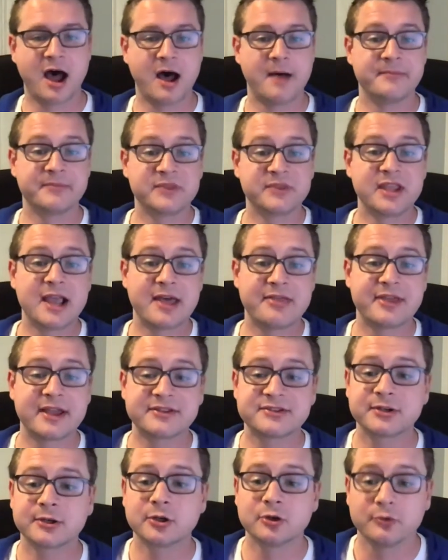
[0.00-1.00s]
Yeah, that's
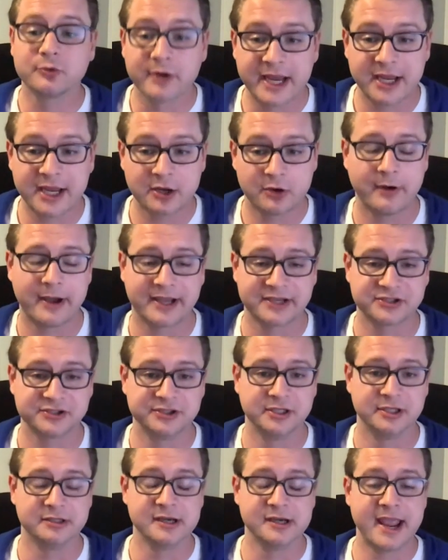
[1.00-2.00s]
a great
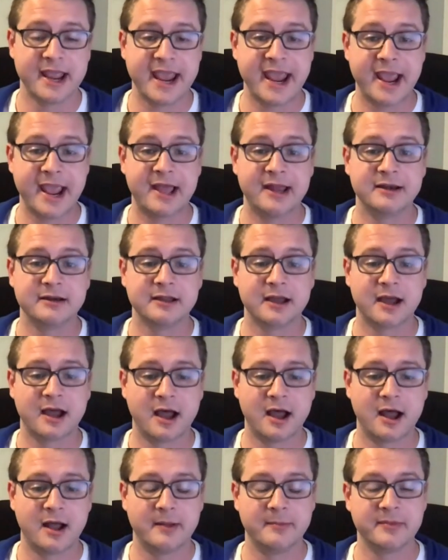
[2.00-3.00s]
question, and
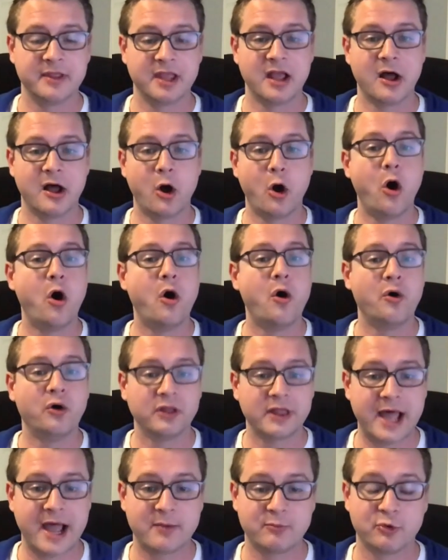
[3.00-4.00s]
a whole
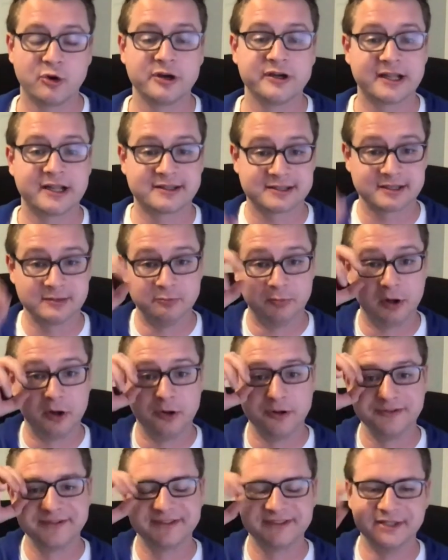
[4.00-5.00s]
lot more nuts and
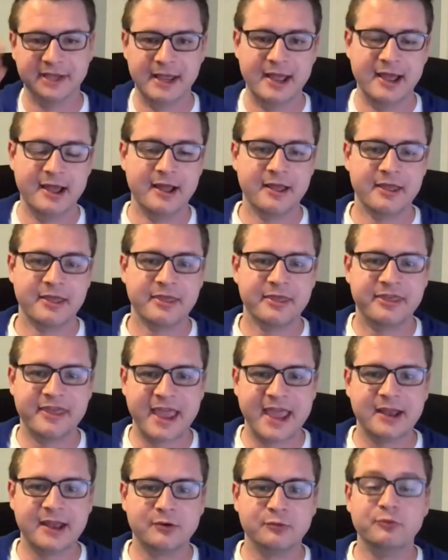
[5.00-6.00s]
bolts
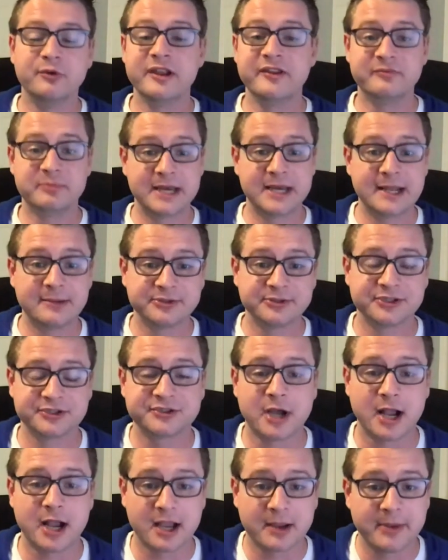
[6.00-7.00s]
than we've been able to
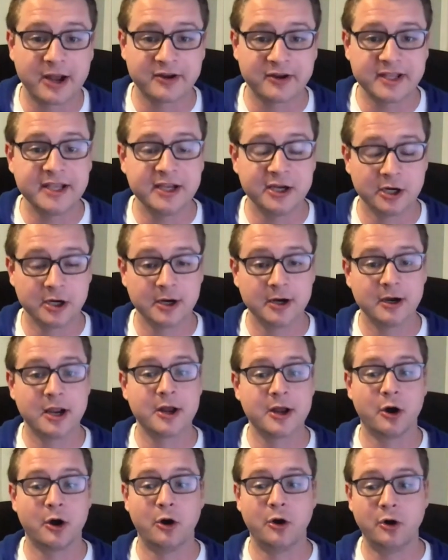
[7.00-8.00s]
talk about here,
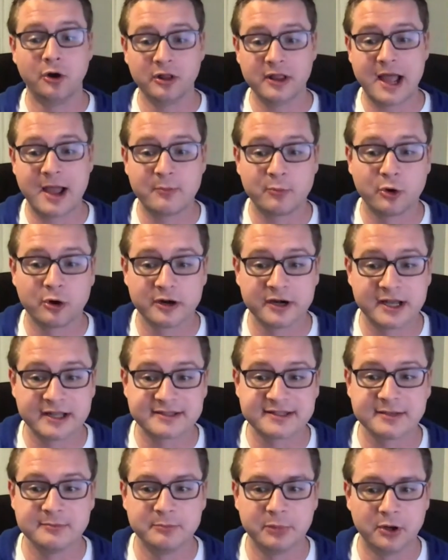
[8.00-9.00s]
and a whole lot more nuts
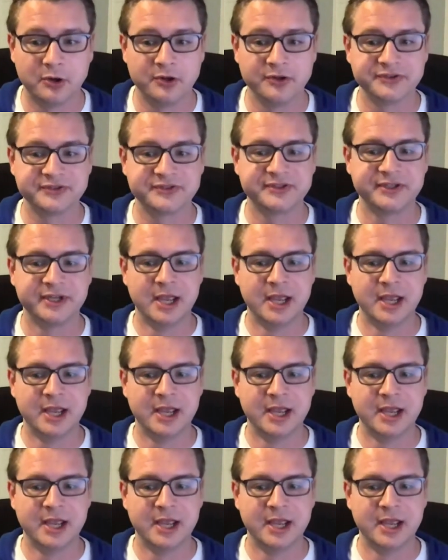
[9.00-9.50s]
and bolts